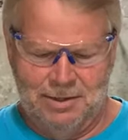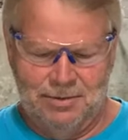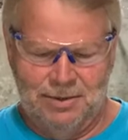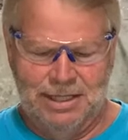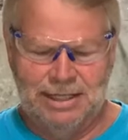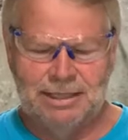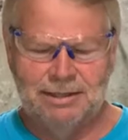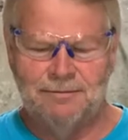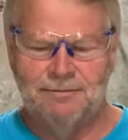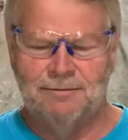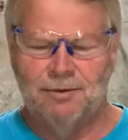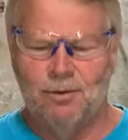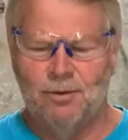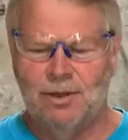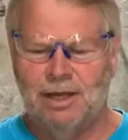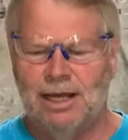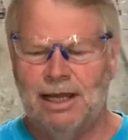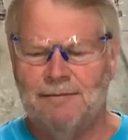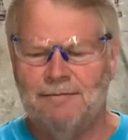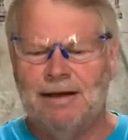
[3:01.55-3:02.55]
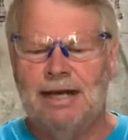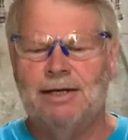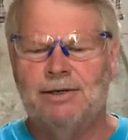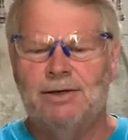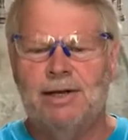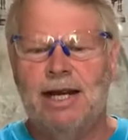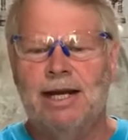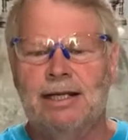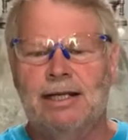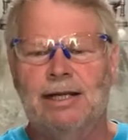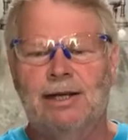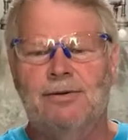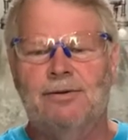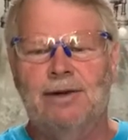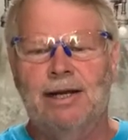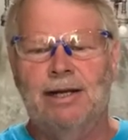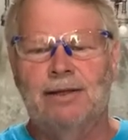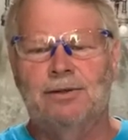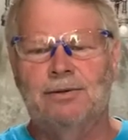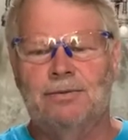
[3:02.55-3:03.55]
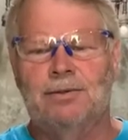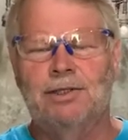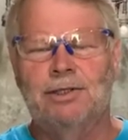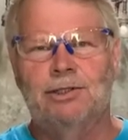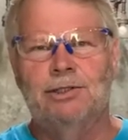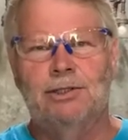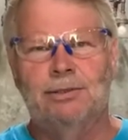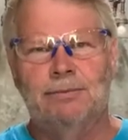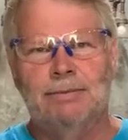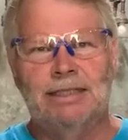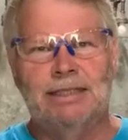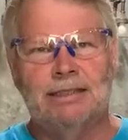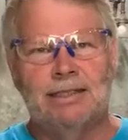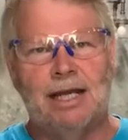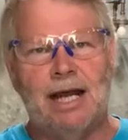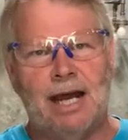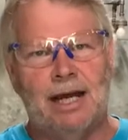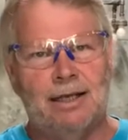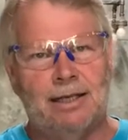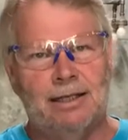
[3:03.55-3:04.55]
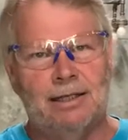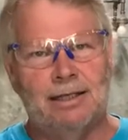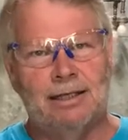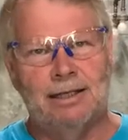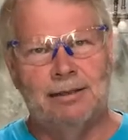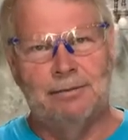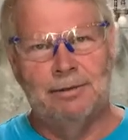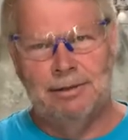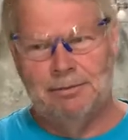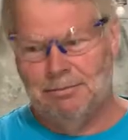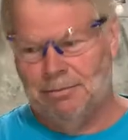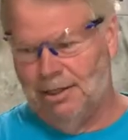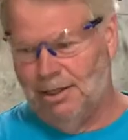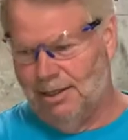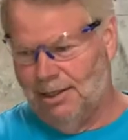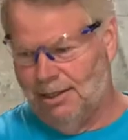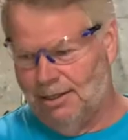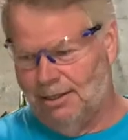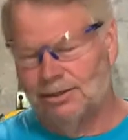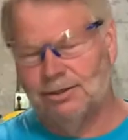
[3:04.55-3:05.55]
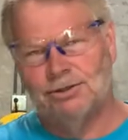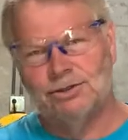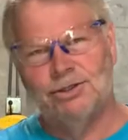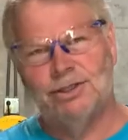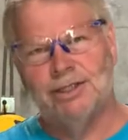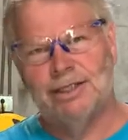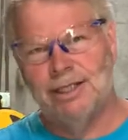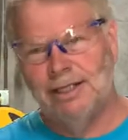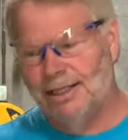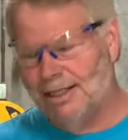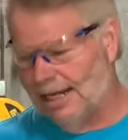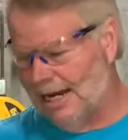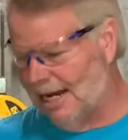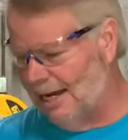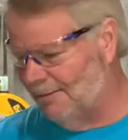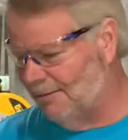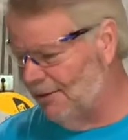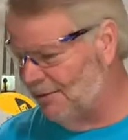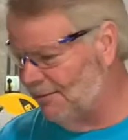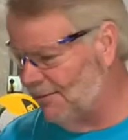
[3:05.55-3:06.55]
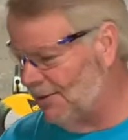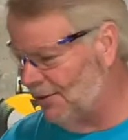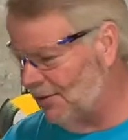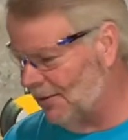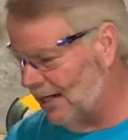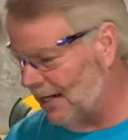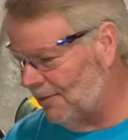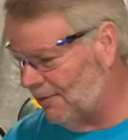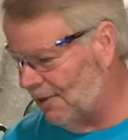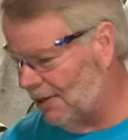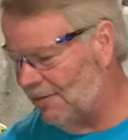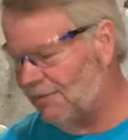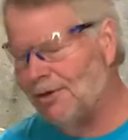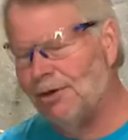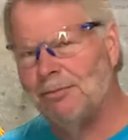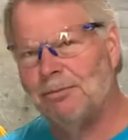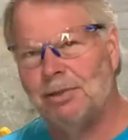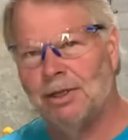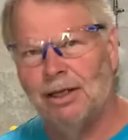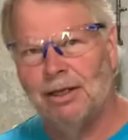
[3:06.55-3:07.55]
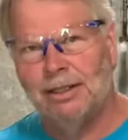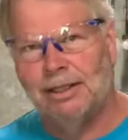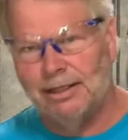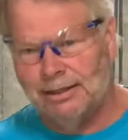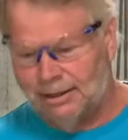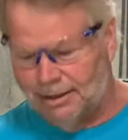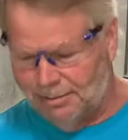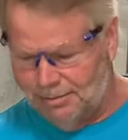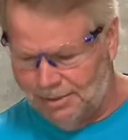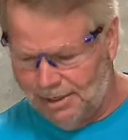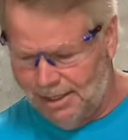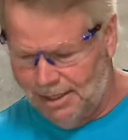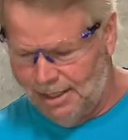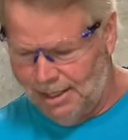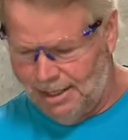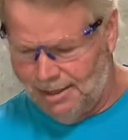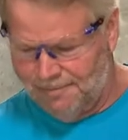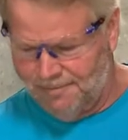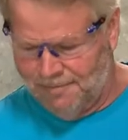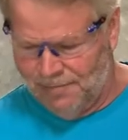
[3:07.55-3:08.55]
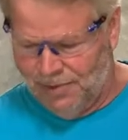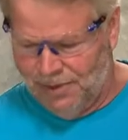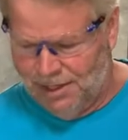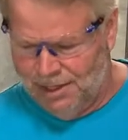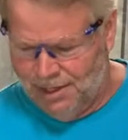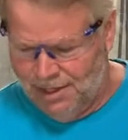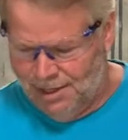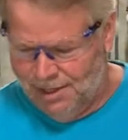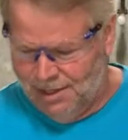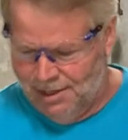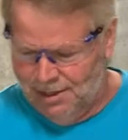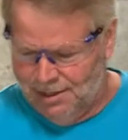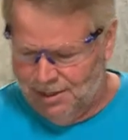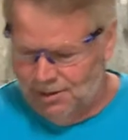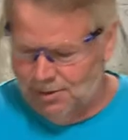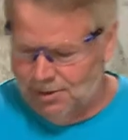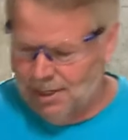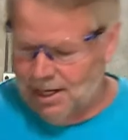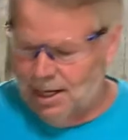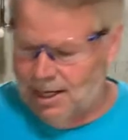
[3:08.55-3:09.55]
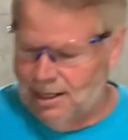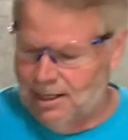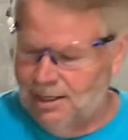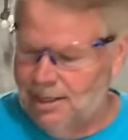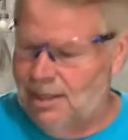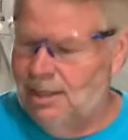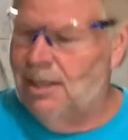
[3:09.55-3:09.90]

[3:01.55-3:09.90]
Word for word: the reason for that, if I drag that around the room, it's not gonna come unplugged. So just get in the habit of doing that whenever you're plugging something in. Okay.